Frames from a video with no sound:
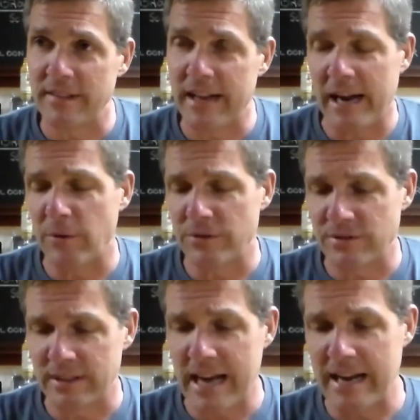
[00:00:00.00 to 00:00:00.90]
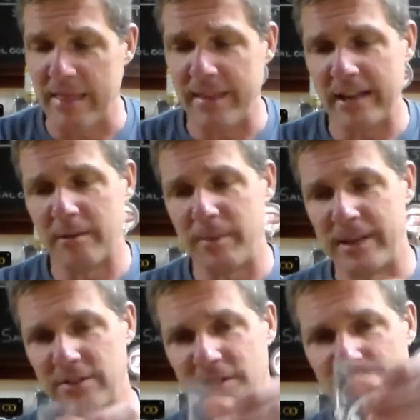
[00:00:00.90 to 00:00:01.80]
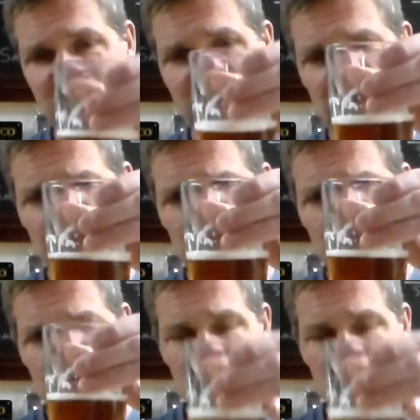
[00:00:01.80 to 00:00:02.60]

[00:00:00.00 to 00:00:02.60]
that I was kind of thinking because of the color,